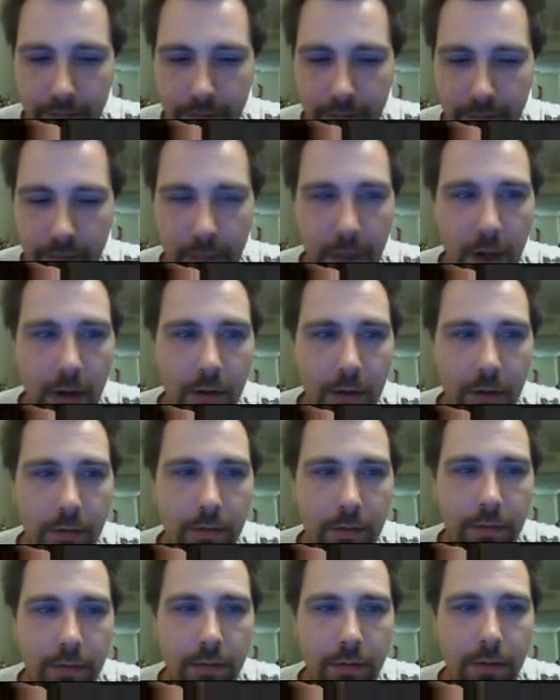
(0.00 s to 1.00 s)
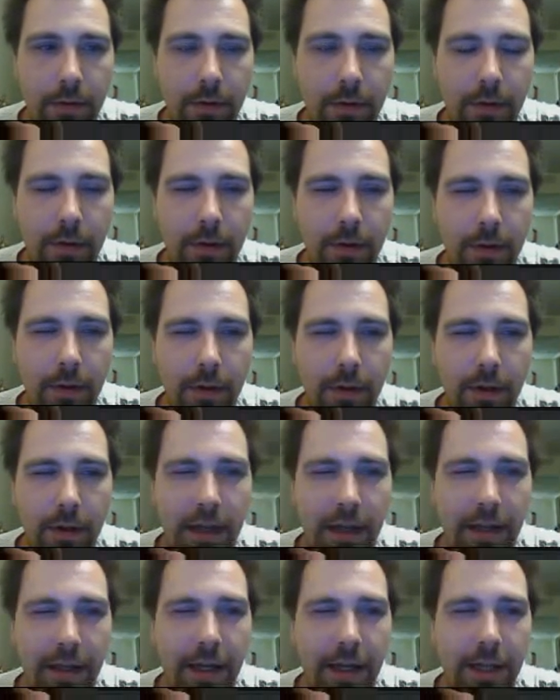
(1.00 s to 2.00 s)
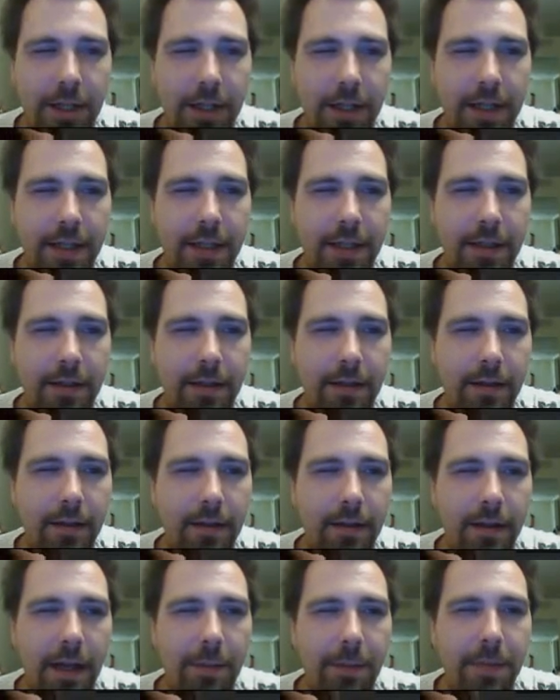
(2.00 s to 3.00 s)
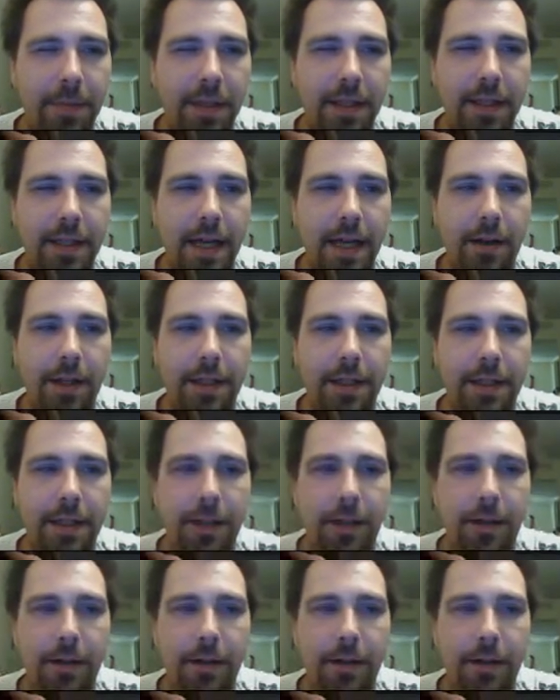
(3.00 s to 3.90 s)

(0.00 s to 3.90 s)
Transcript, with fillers: No? I think I just emptied this out, that's all.